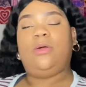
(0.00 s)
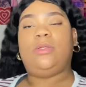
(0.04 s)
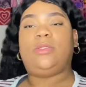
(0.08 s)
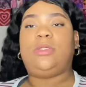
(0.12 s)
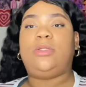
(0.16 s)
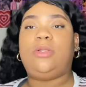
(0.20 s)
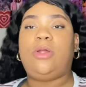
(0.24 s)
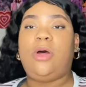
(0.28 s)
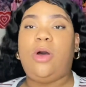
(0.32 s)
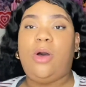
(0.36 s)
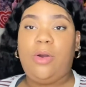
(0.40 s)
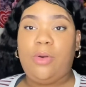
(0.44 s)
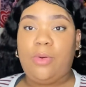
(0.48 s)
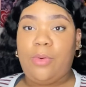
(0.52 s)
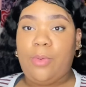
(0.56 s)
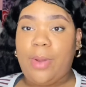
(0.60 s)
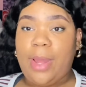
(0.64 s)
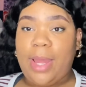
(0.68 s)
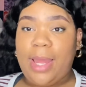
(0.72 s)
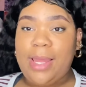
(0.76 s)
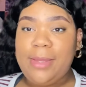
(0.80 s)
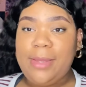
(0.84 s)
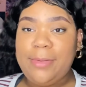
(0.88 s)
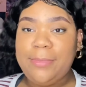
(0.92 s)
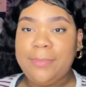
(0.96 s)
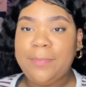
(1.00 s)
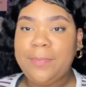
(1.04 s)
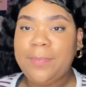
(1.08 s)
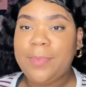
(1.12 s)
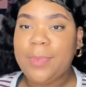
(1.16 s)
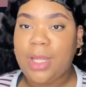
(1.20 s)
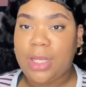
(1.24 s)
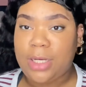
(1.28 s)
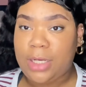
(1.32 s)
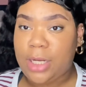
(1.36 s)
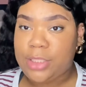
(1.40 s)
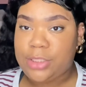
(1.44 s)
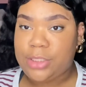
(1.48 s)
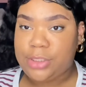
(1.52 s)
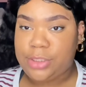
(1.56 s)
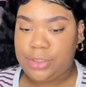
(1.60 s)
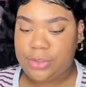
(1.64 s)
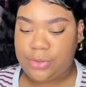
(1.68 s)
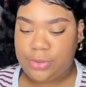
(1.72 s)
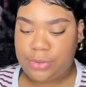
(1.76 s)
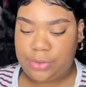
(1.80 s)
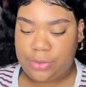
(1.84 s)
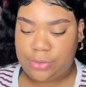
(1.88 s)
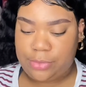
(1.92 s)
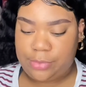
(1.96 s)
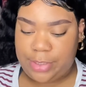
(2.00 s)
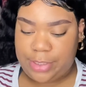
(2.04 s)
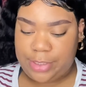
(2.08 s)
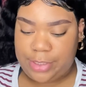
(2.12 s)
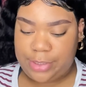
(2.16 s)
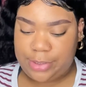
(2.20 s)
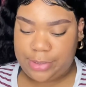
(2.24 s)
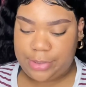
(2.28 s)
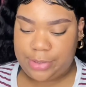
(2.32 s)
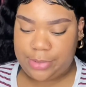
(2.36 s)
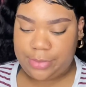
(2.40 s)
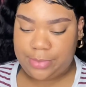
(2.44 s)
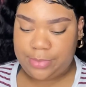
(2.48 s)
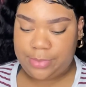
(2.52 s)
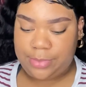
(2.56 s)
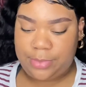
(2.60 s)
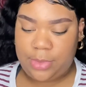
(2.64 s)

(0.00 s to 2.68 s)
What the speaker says: a long way and not to use too much.